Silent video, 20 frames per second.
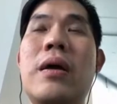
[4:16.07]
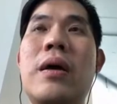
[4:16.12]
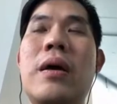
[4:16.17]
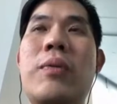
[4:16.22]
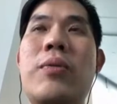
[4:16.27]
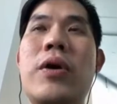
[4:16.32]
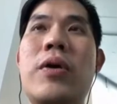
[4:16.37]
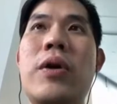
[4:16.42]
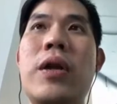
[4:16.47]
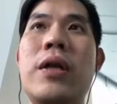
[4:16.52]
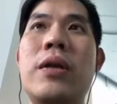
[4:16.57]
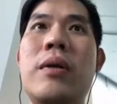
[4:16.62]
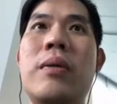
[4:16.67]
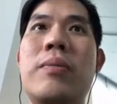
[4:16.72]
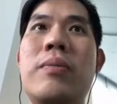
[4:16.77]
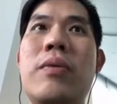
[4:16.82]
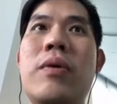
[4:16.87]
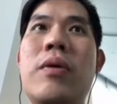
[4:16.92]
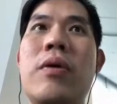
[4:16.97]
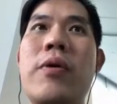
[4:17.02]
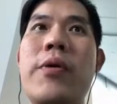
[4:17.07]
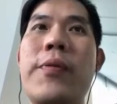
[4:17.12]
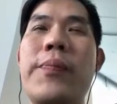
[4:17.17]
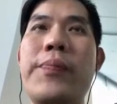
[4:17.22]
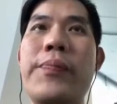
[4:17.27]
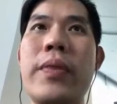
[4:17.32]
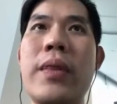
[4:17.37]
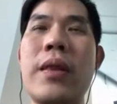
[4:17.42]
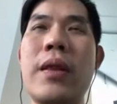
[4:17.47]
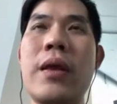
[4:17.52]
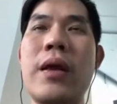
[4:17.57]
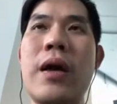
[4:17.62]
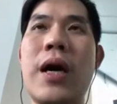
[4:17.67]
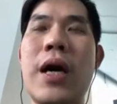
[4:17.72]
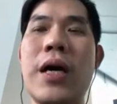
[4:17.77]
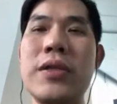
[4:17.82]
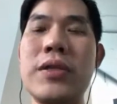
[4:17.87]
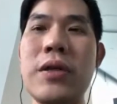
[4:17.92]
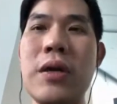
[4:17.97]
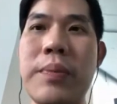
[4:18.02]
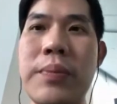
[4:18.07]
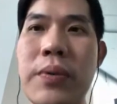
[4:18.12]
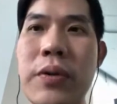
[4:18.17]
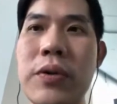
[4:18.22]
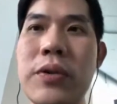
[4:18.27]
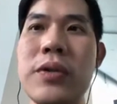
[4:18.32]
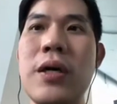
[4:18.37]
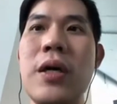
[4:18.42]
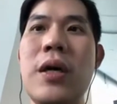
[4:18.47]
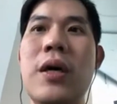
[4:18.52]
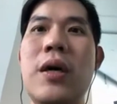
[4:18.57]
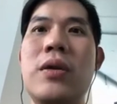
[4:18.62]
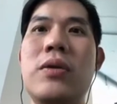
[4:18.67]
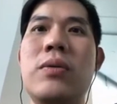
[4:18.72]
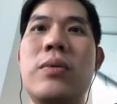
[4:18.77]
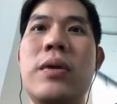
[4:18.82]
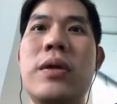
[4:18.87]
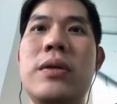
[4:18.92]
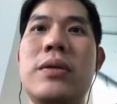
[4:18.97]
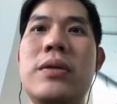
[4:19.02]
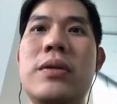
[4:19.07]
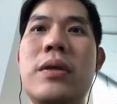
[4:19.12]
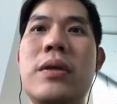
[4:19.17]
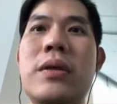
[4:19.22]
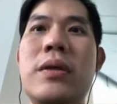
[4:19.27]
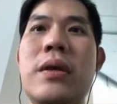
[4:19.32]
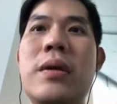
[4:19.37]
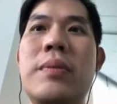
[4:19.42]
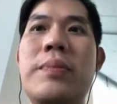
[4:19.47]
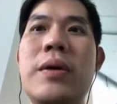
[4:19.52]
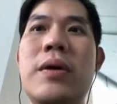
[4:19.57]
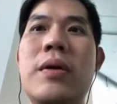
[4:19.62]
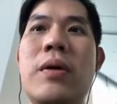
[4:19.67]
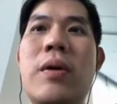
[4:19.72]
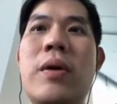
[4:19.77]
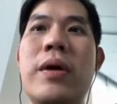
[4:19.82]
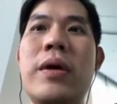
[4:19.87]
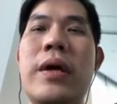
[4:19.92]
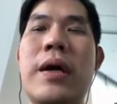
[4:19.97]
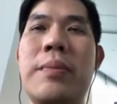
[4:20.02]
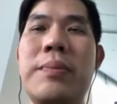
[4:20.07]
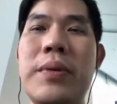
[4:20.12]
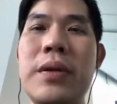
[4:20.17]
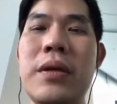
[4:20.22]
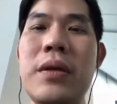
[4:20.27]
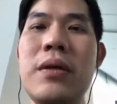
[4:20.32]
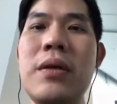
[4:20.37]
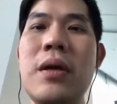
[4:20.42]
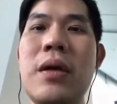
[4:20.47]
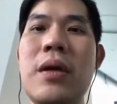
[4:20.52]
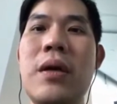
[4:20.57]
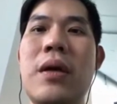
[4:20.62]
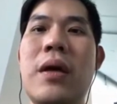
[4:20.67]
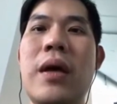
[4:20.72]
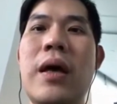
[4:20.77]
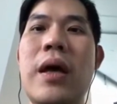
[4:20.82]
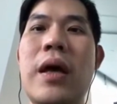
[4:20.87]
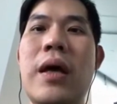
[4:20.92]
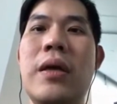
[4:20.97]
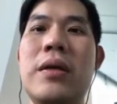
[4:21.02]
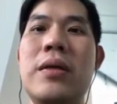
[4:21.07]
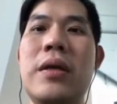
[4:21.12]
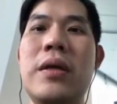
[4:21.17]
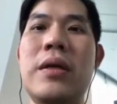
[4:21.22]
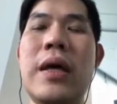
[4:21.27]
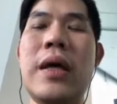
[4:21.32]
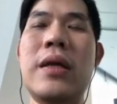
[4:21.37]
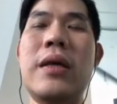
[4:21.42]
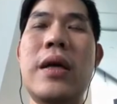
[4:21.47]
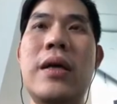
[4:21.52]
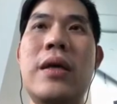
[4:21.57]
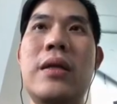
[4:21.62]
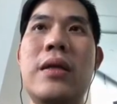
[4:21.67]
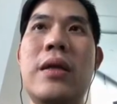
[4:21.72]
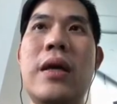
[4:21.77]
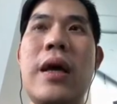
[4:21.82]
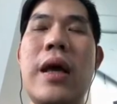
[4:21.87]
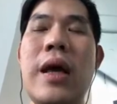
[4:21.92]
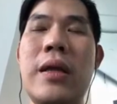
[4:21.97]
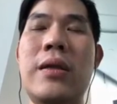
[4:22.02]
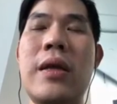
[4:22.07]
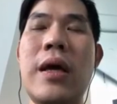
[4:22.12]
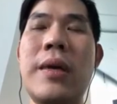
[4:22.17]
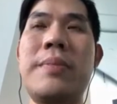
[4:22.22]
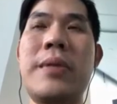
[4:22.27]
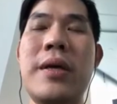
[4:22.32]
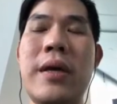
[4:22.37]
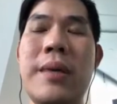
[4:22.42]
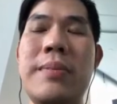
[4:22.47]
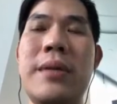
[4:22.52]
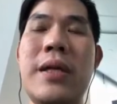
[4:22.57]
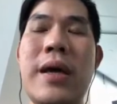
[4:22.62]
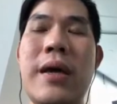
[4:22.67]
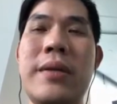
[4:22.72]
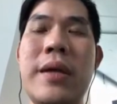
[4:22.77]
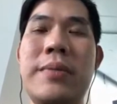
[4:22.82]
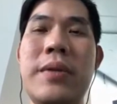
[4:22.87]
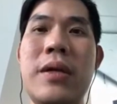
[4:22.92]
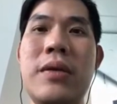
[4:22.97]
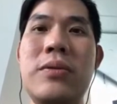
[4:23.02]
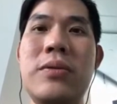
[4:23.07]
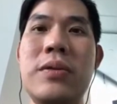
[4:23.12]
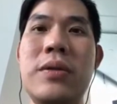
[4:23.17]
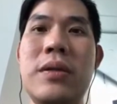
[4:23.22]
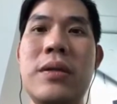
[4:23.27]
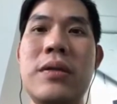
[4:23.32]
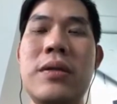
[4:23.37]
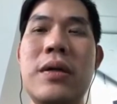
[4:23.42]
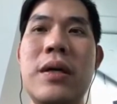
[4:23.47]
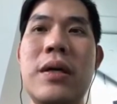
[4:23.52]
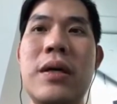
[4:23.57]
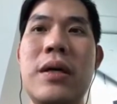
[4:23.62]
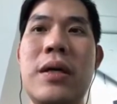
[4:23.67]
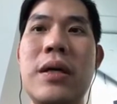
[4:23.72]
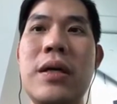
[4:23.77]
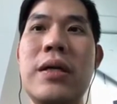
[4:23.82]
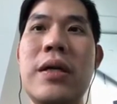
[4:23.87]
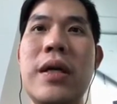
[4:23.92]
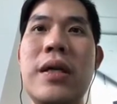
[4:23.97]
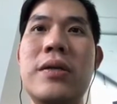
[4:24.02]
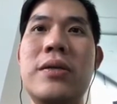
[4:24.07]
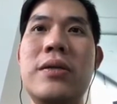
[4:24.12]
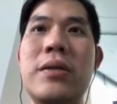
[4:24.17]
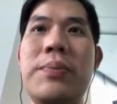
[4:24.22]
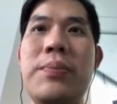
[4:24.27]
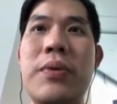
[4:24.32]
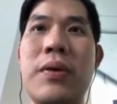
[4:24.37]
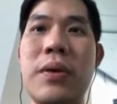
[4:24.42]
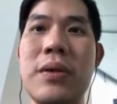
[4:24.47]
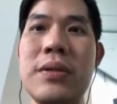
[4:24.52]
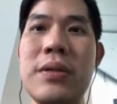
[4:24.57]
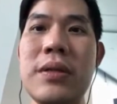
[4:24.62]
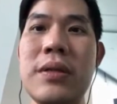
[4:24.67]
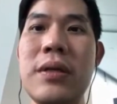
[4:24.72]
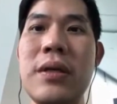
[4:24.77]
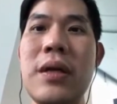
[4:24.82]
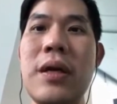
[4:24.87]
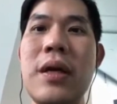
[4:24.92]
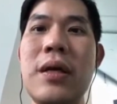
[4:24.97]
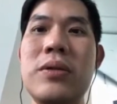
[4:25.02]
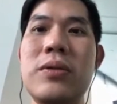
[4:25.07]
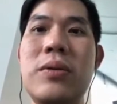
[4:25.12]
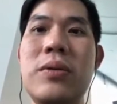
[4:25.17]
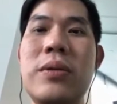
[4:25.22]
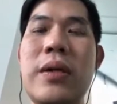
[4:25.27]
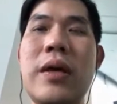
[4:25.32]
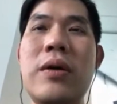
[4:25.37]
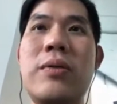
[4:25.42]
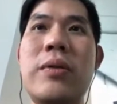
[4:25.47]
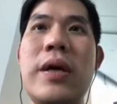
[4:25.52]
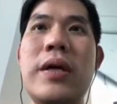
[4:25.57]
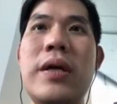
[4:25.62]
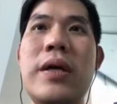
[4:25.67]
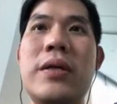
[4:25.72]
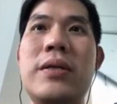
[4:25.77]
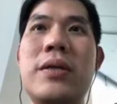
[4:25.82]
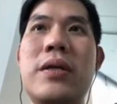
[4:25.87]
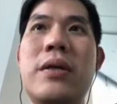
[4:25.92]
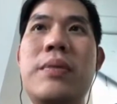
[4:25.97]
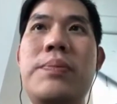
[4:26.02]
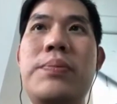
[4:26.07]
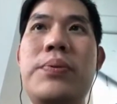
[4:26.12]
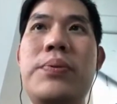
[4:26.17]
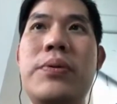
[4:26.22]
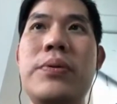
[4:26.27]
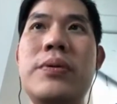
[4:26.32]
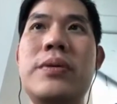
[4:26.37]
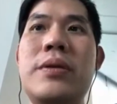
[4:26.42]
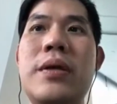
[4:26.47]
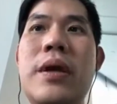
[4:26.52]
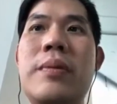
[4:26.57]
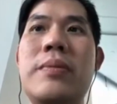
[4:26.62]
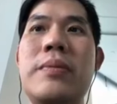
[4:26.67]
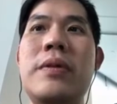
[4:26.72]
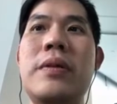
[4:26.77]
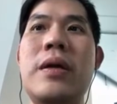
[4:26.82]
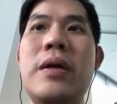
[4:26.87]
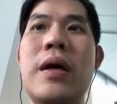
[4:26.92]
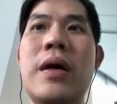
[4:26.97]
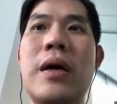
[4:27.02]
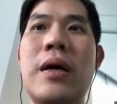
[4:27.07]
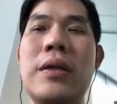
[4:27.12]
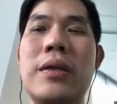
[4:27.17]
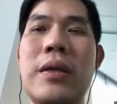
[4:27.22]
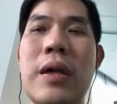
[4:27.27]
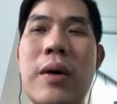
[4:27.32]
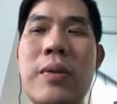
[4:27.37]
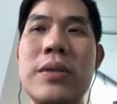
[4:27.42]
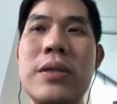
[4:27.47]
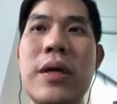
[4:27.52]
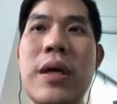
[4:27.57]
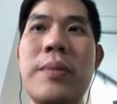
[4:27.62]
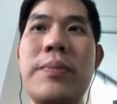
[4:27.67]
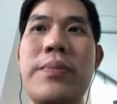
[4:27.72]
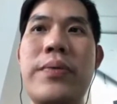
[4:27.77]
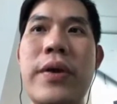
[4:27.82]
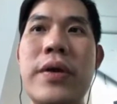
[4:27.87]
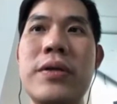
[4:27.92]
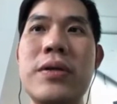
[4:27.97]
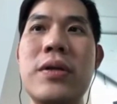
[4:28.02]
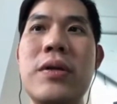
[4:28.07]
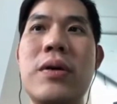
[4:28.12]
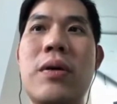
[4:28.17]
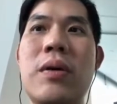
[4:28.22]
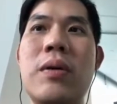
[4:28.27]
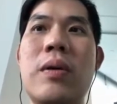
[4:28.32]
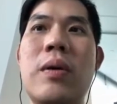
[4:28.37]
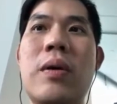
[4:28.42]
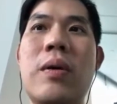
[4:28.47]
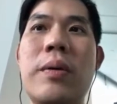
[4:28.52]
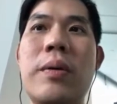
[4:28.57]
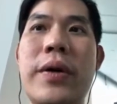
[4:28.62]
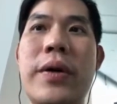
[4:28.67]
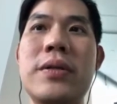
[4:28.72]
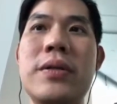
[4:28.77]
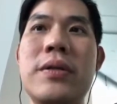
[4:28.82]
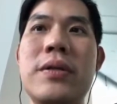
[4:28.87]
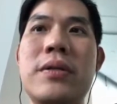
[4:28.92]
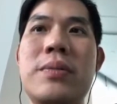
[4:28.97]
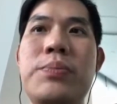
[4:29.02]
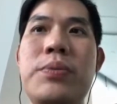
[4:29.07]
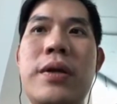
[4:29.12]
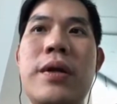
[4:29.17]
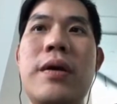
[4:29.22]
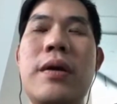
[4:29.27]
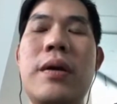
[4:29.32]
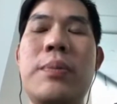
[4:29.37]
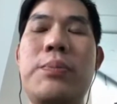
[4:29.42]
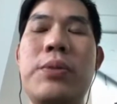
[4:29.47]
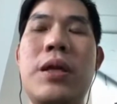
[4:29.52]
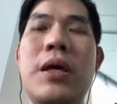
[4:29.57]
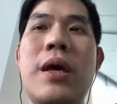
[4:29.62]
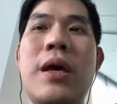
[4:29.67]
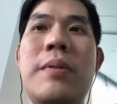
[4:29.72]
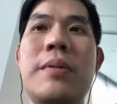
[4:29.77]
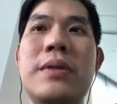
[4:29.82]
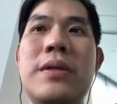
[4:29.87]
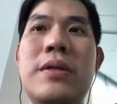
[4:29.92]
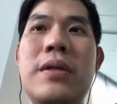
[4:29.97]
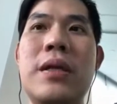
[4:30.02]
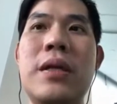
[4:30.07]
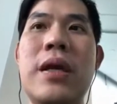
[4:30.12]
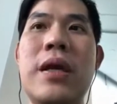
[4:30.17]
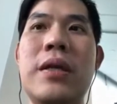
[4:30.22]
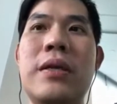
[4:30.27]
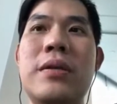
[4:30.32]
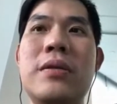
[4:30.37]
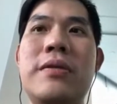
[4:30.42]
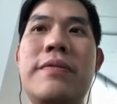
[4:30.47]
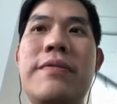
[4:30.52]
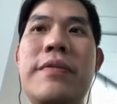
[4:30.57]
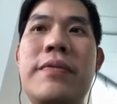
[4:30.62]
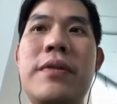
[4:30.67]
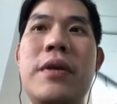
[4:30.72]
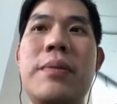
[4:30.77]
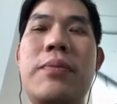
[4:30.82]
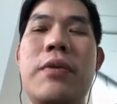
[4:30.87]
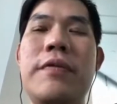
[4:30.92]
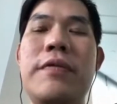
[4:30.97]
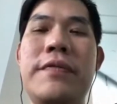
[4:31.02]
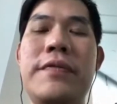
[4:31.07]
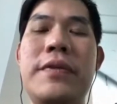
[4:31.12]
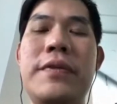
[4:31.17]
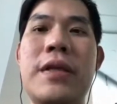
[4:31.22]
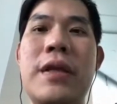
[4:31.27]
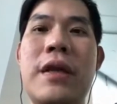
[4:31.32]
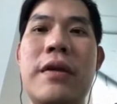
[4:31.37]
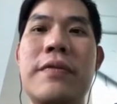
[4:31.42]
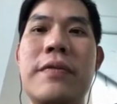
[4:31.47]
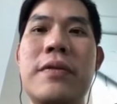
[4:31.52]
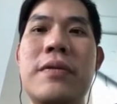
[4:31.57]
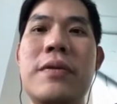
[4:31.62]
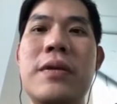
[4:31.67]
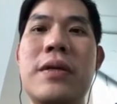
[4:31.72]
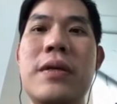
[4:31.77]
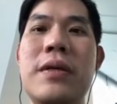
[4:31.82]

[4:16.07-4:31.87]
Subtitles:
we call it a more harsher approach towards a big oil company and in adapting to this clean energy policy. So that could actually put some downside pressure on oil prices, putting up a ceiling at this 50.50 level.